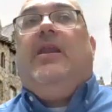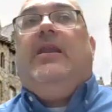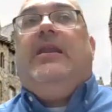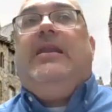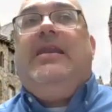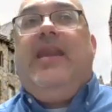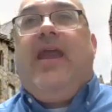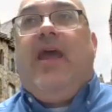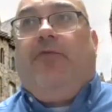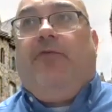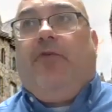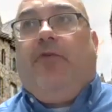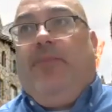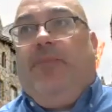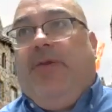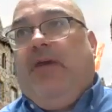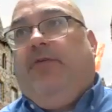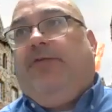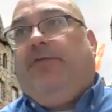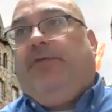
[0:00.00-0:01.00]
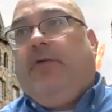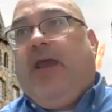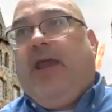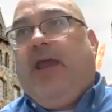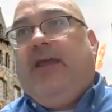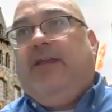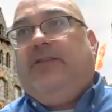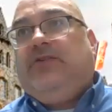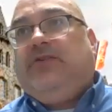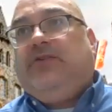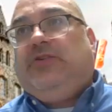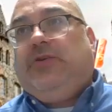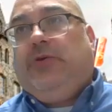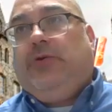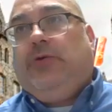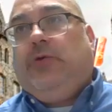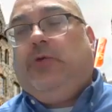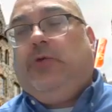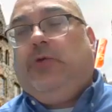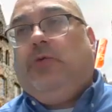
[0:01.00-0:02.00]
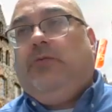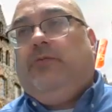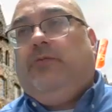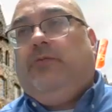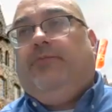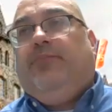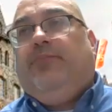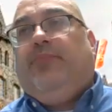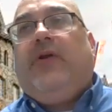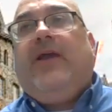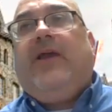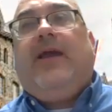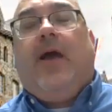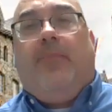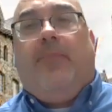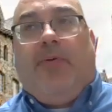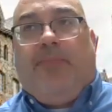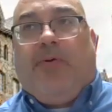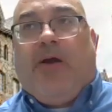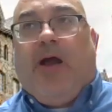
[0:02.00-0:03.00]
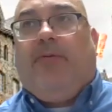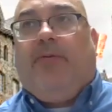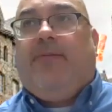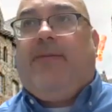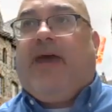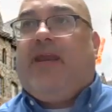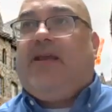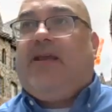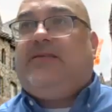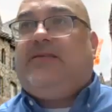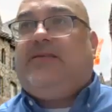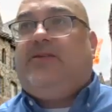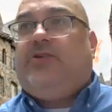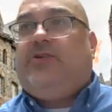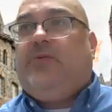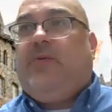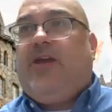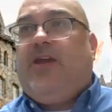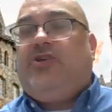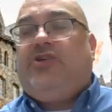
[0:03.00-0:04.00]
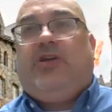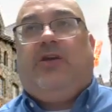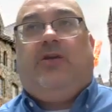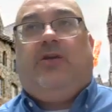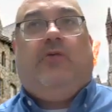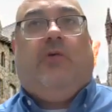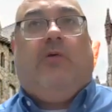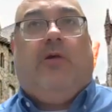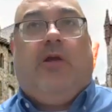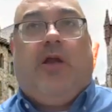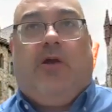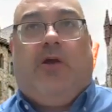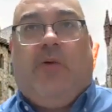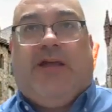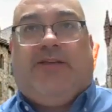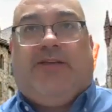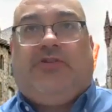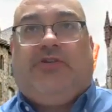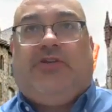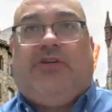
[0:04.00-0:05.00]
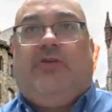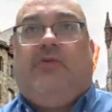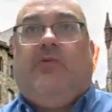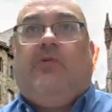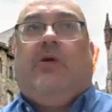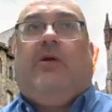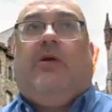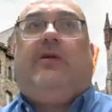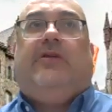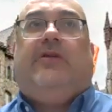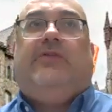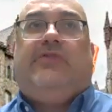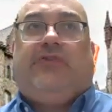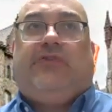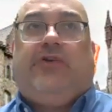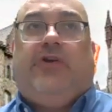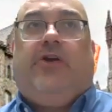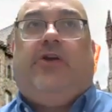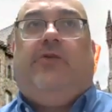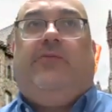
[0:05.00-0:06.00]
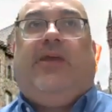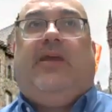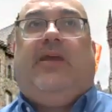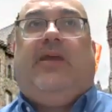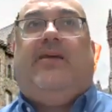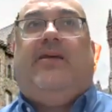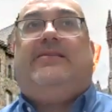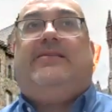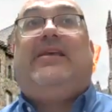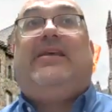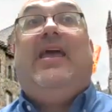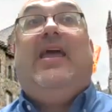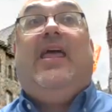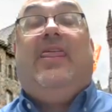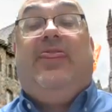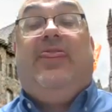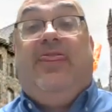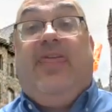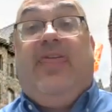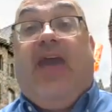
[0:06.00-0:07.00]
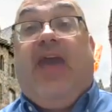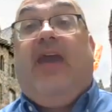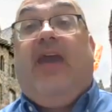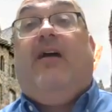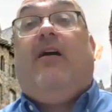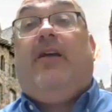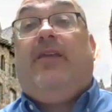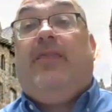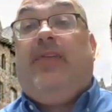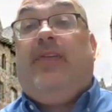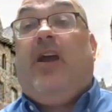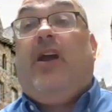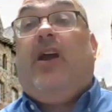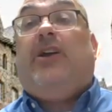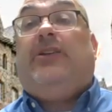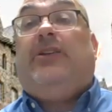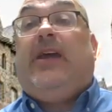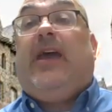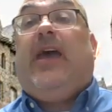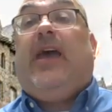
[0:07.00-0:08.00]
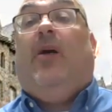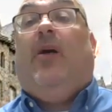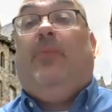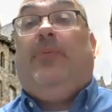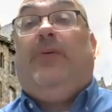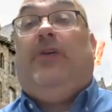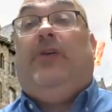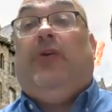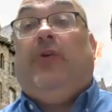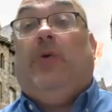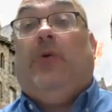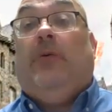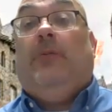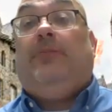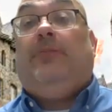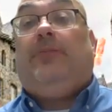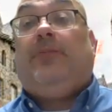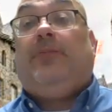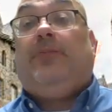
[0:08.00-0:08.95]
Never be afraid to bring up a problematic situation or a question or a concern, because they are there to help you.